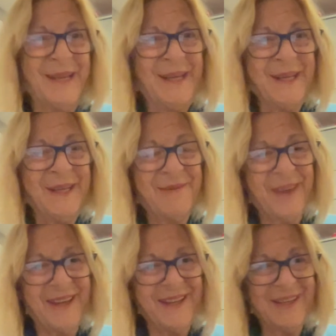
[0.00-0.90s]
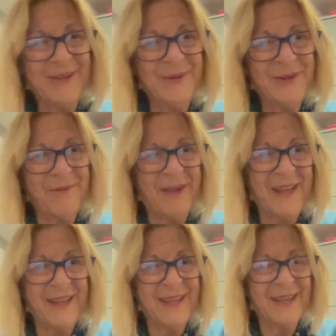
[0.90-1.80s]
the
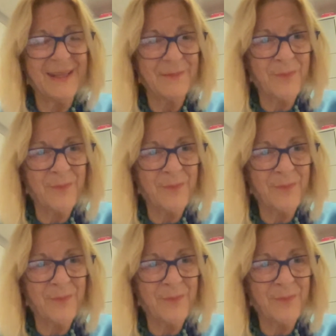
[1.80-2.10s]
fact that